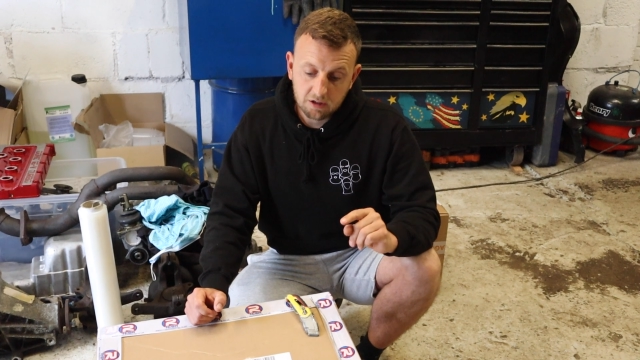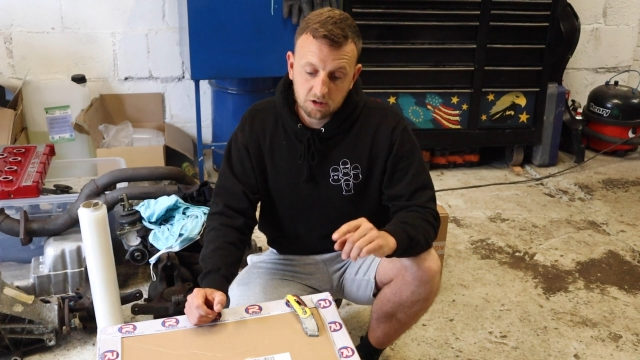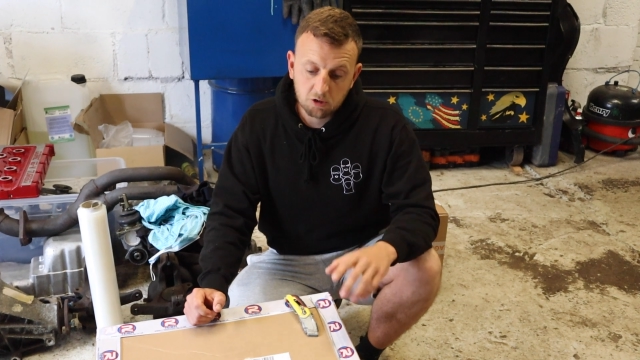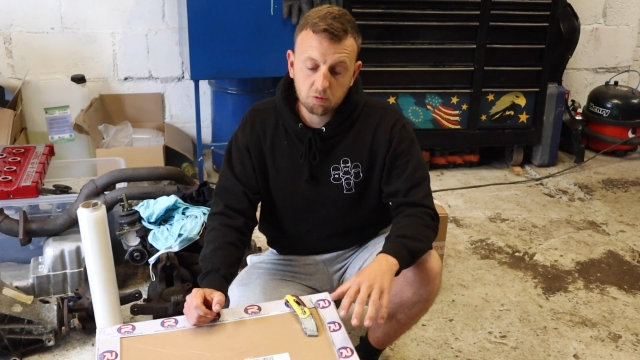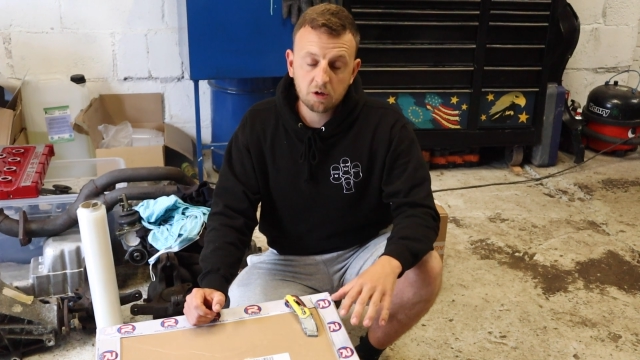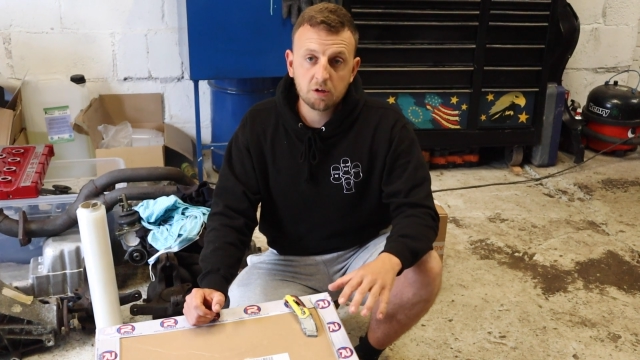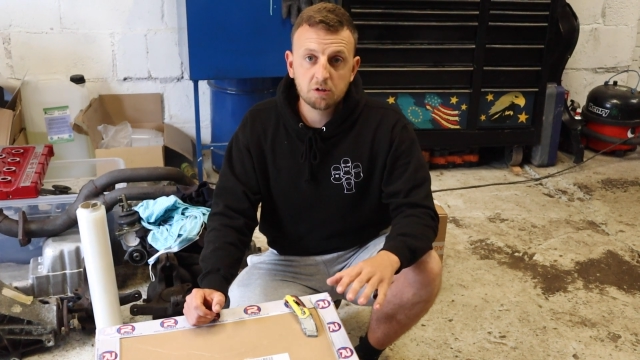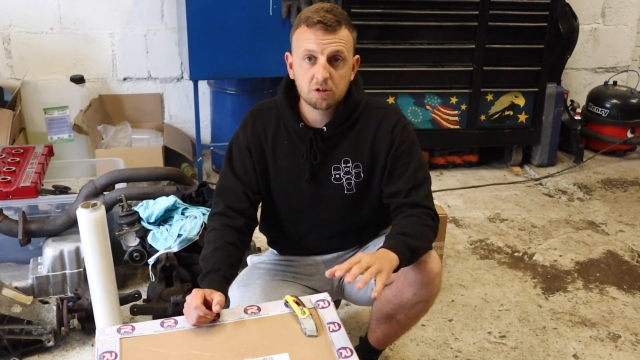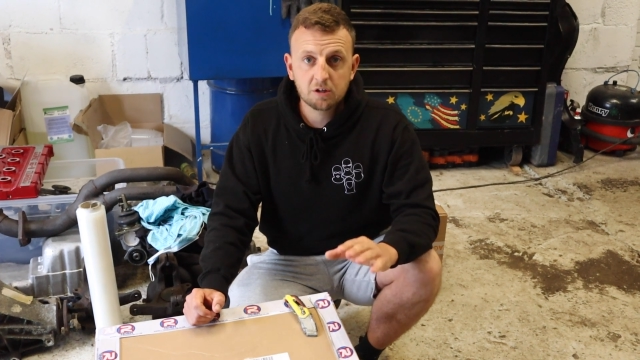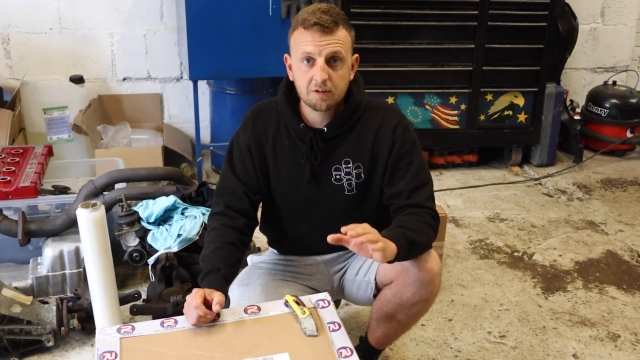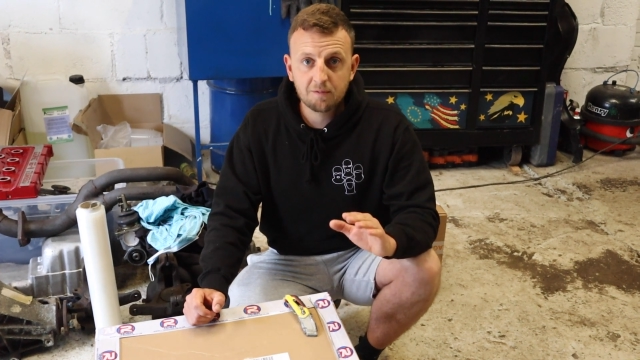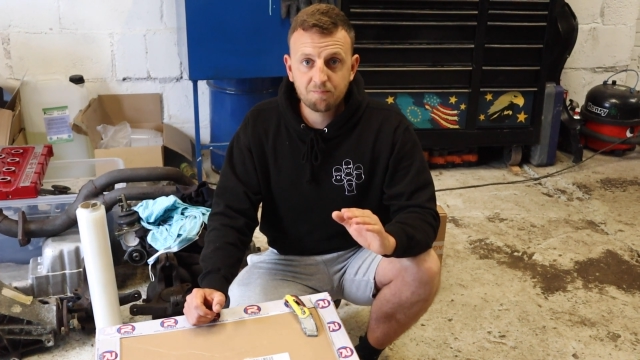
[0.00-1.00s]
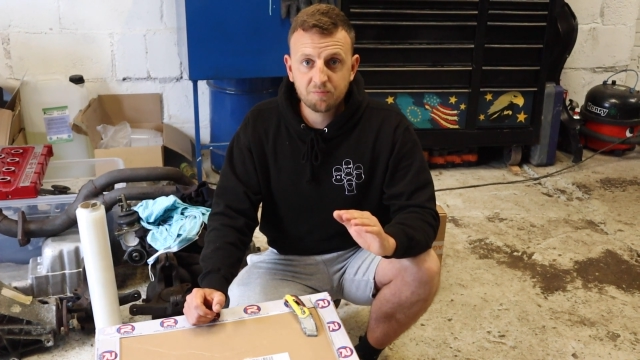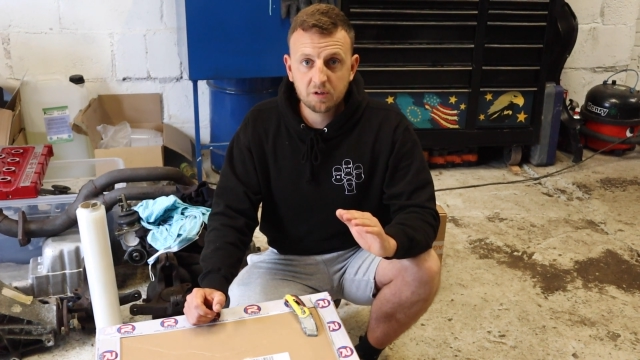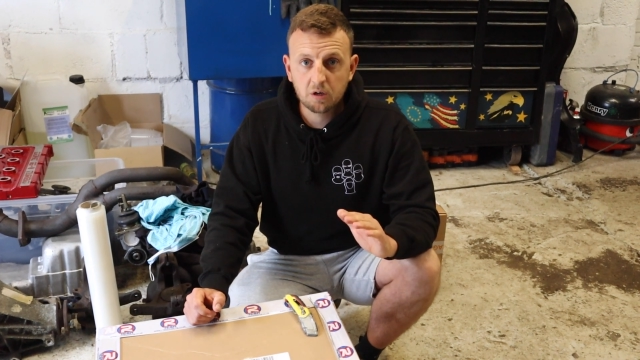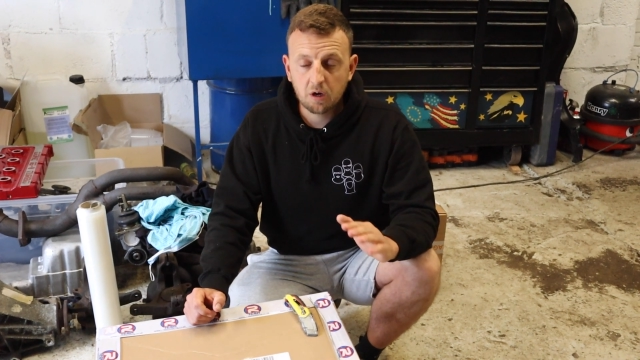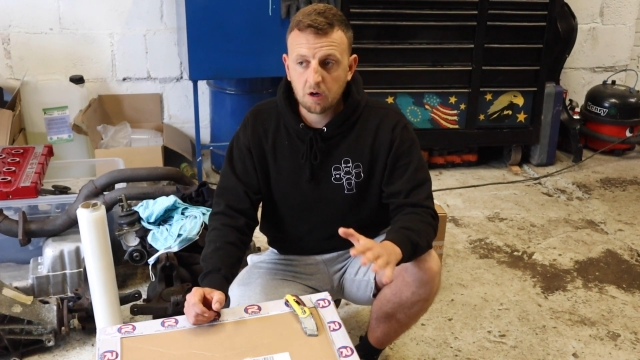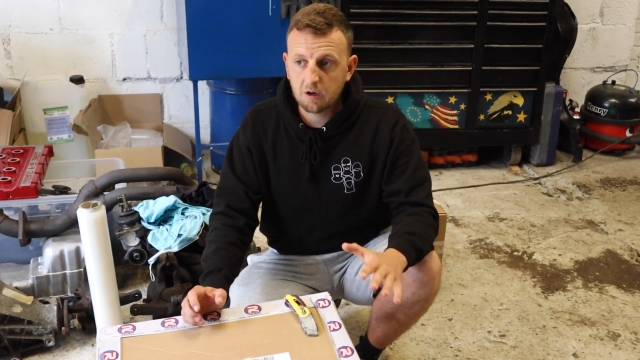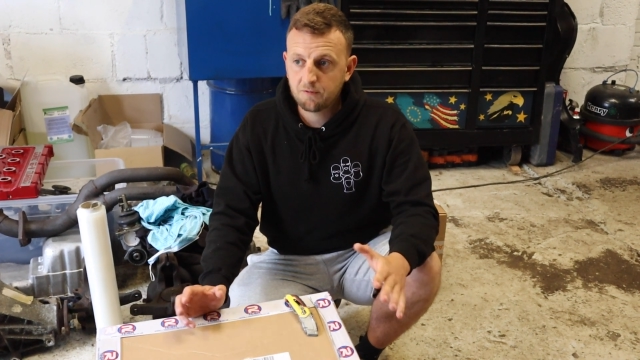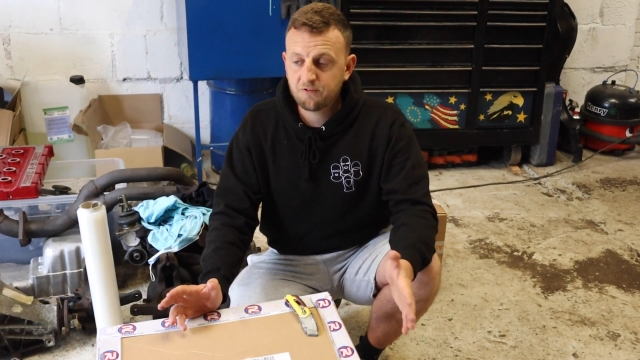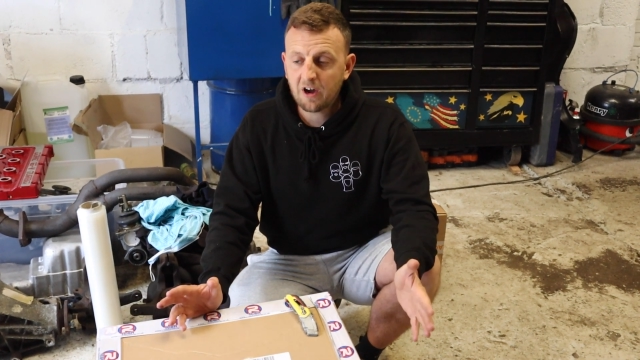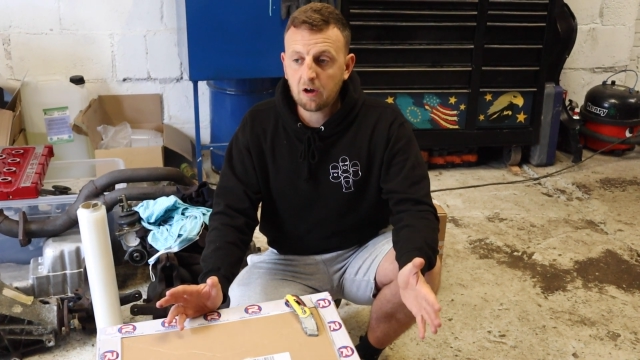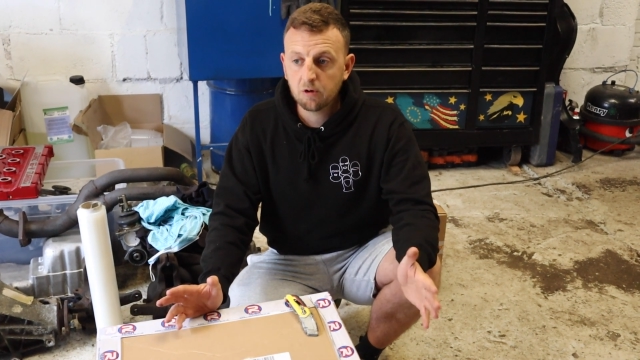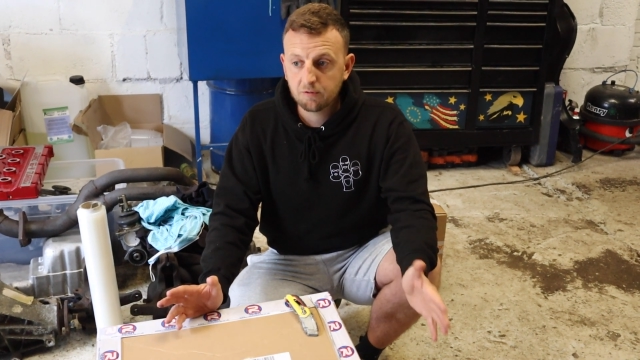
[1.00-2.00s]
to us,
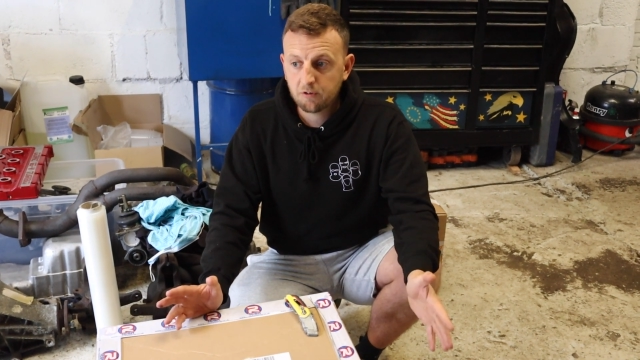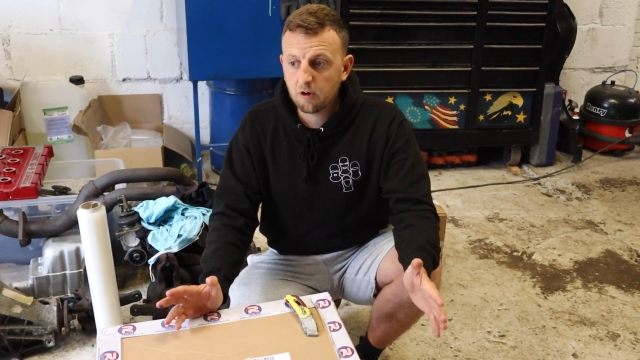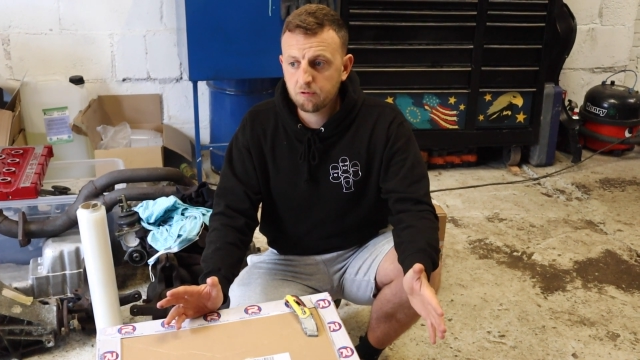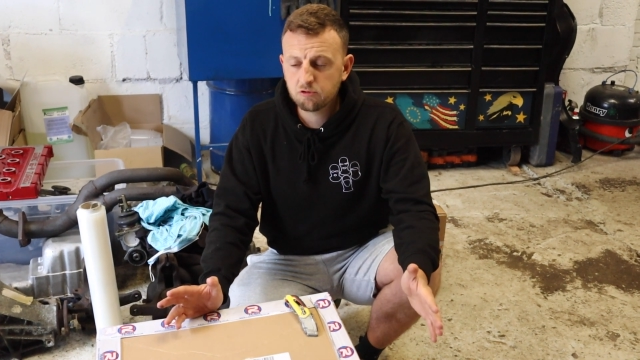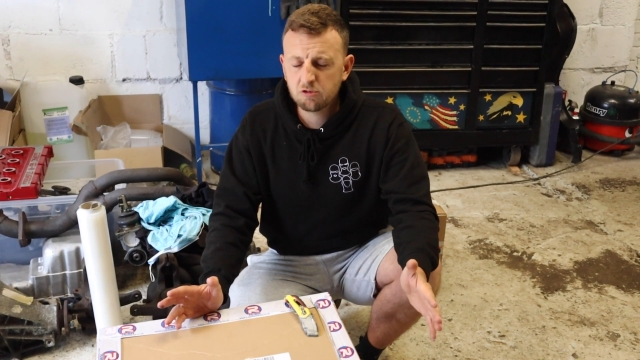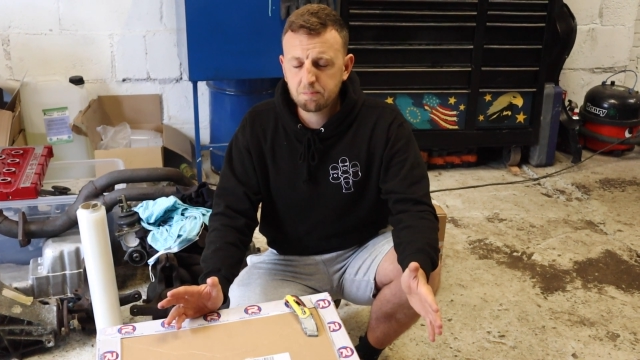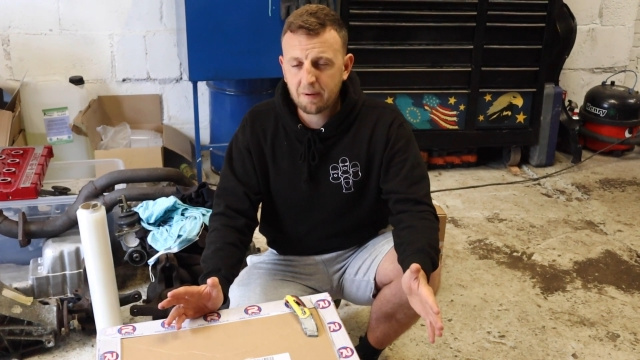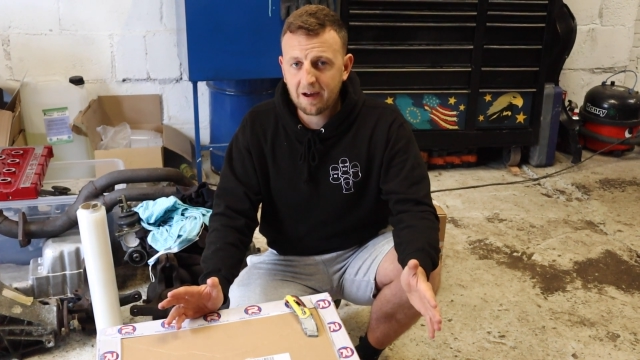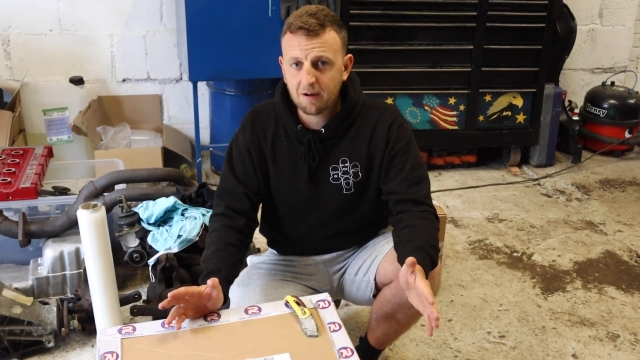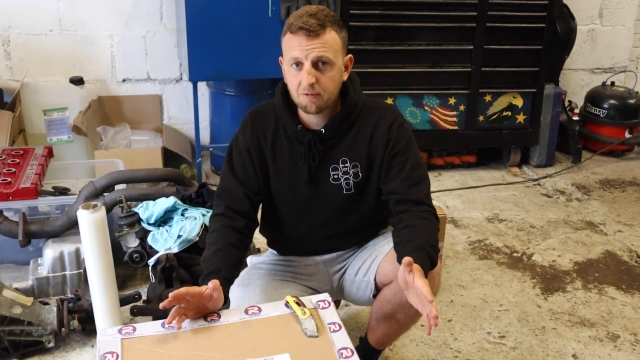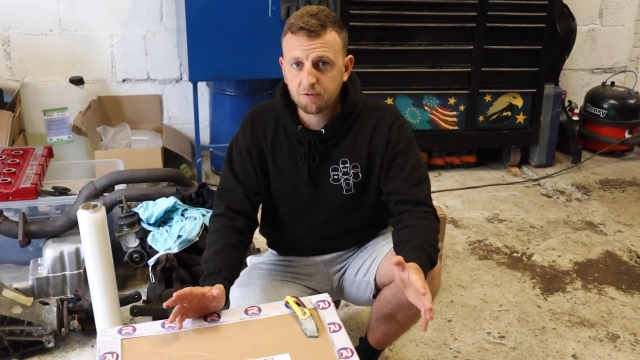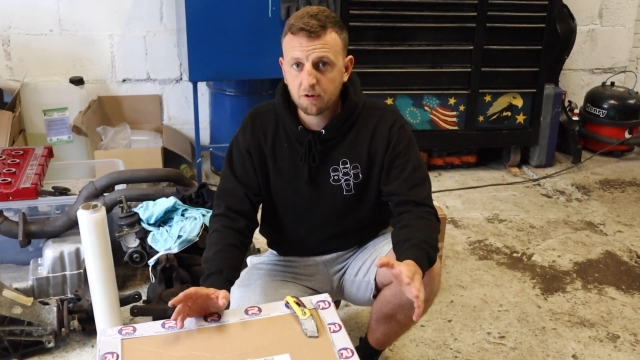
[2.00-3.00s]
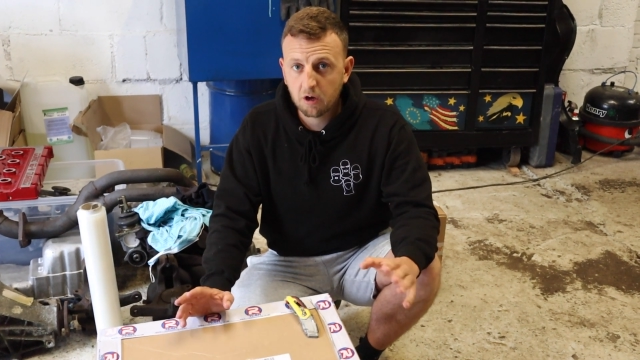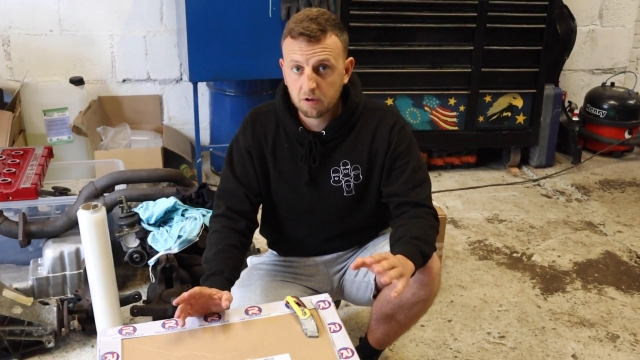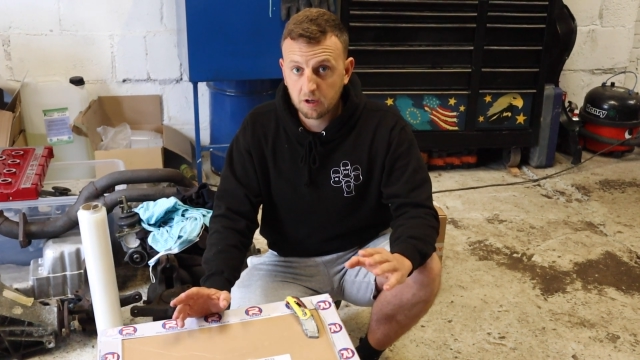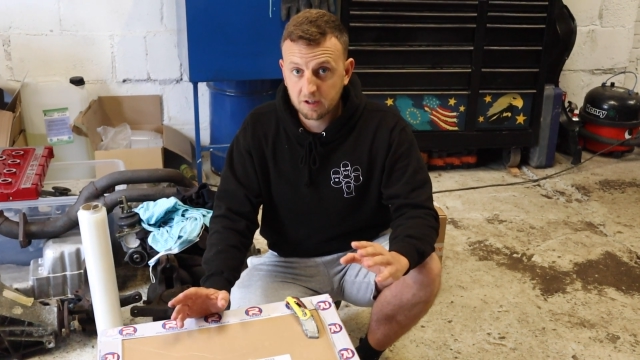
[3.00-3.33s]
£500 for